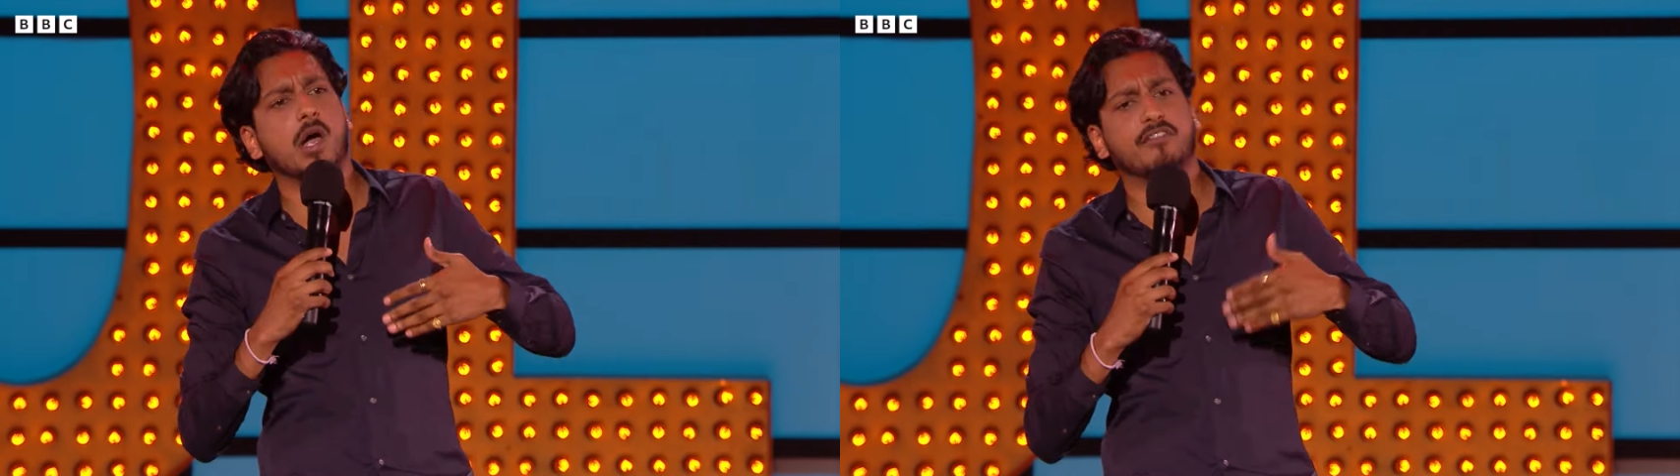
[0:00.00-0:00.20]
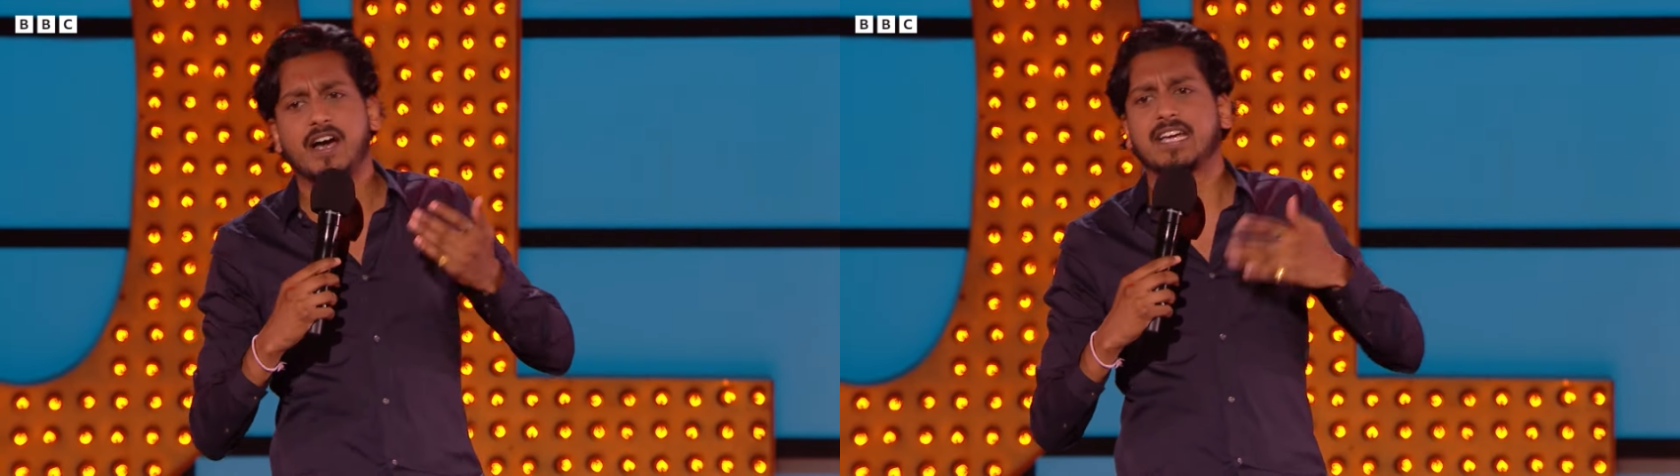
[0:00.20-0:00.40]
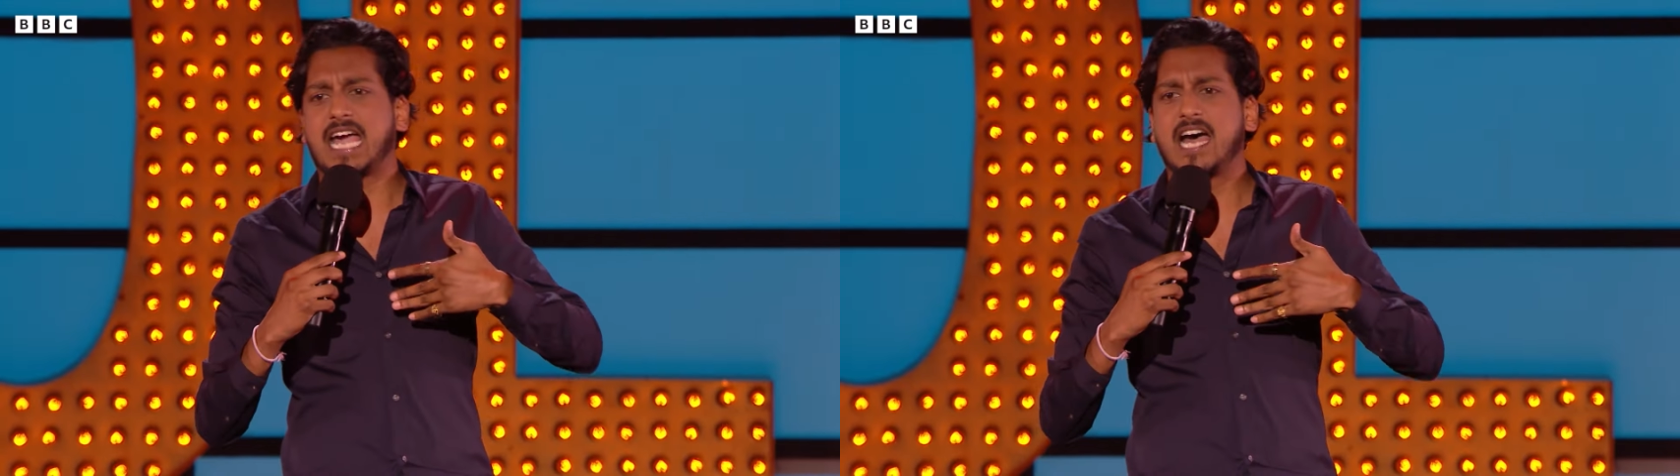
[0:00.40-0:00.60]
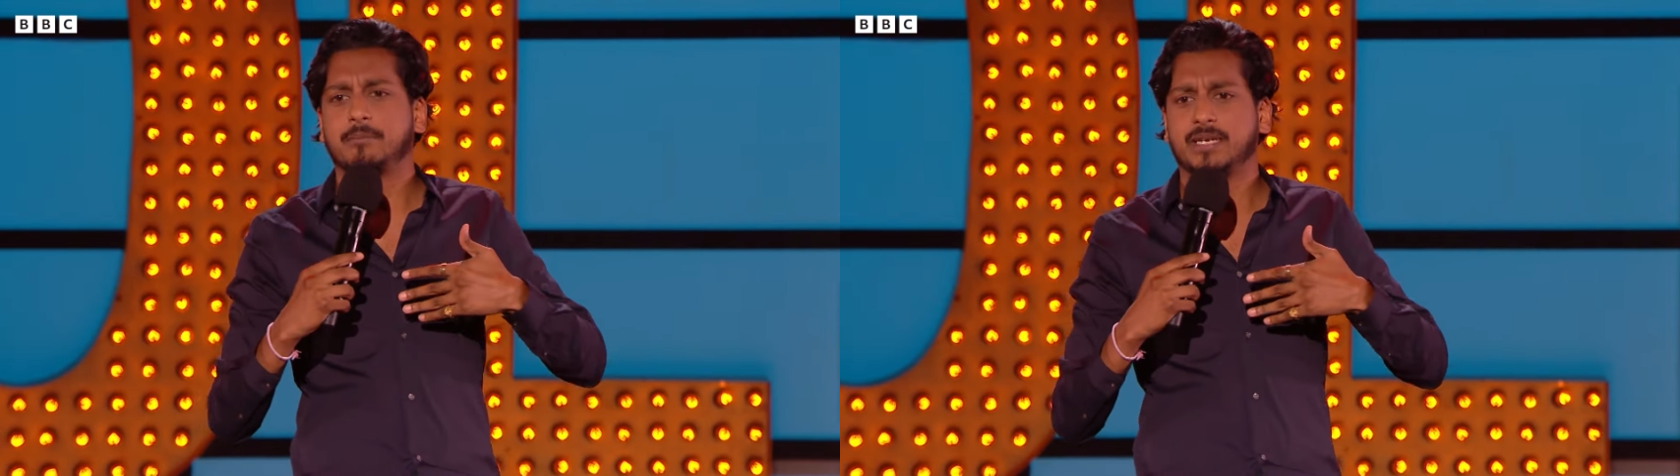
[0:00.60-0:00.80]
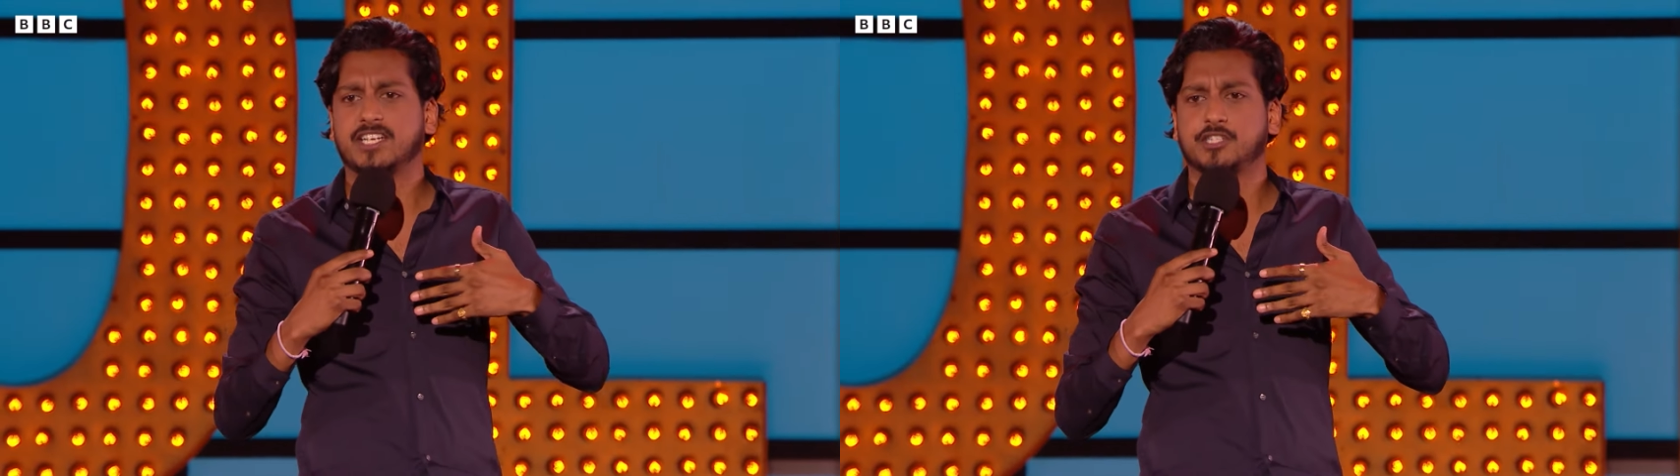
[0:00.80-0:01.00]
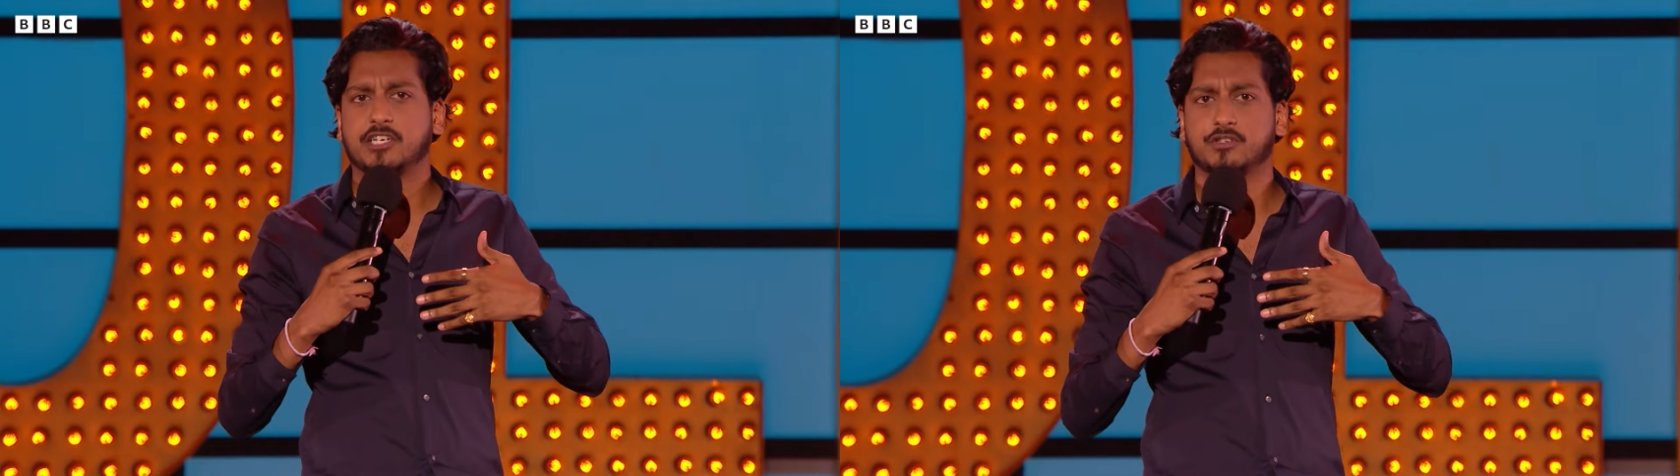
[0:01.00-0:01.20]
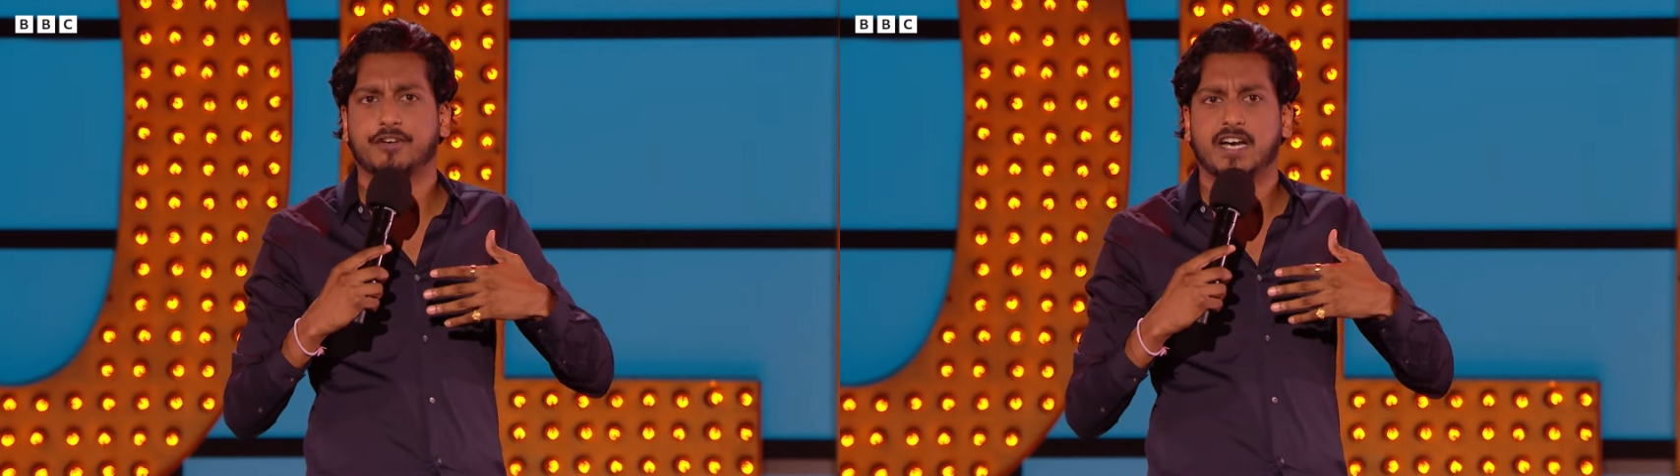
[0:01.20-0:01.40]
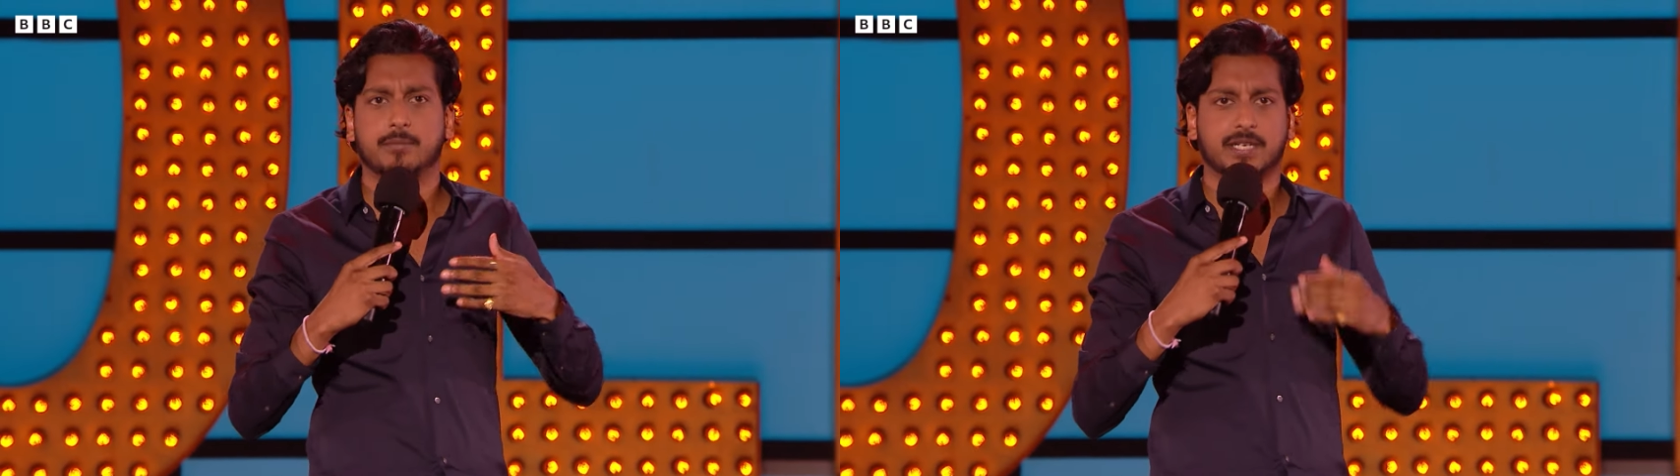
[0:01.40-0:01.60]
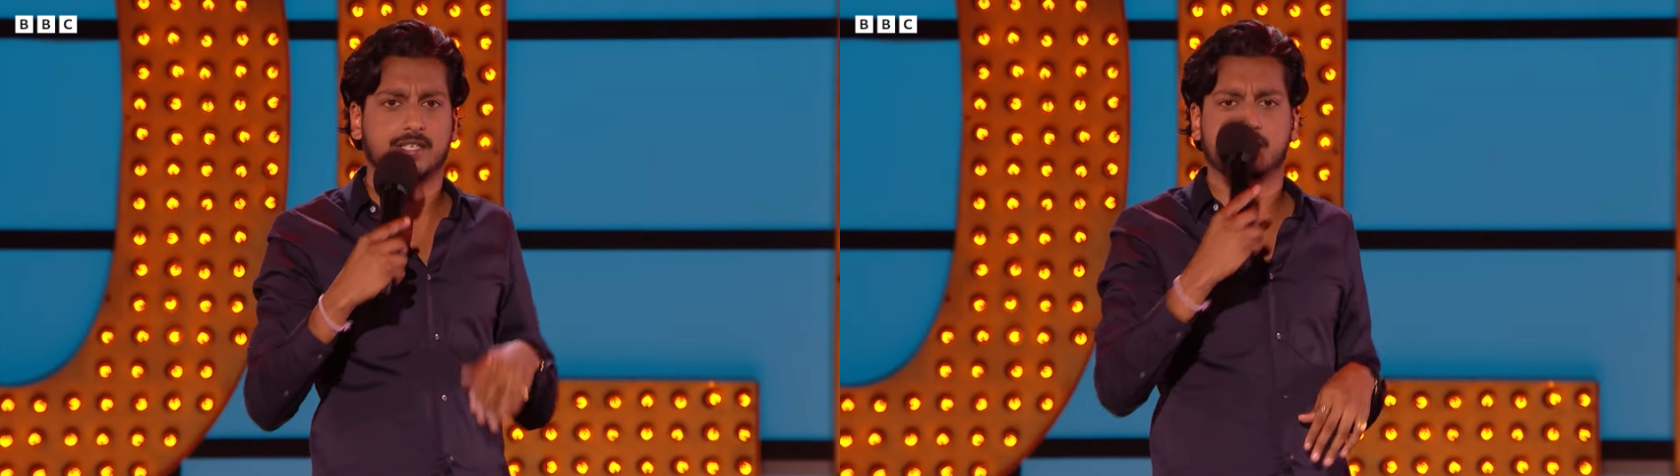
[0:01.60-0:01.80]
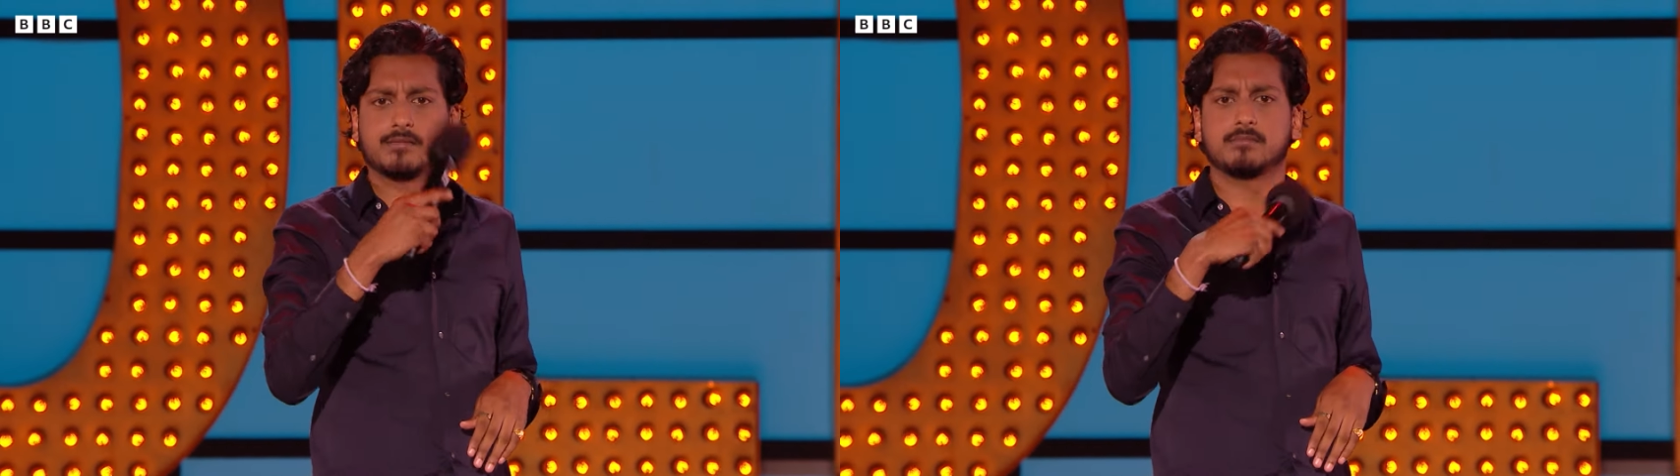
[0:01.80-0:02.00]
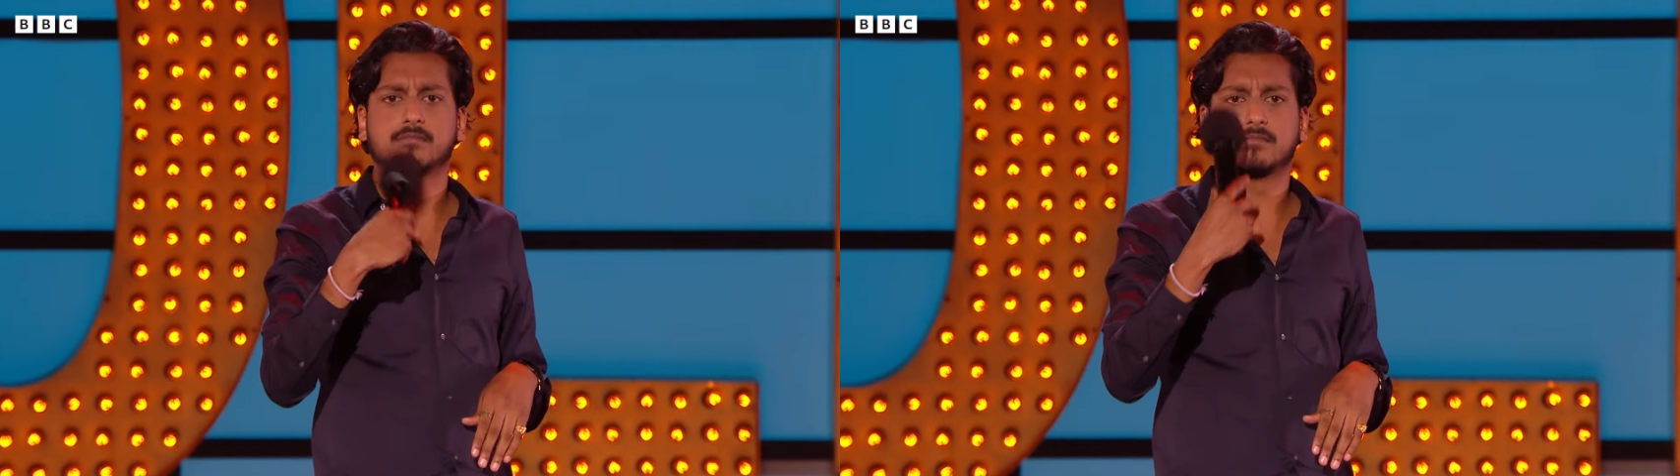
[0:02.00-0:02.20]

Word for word: know if I can be a gentrifier because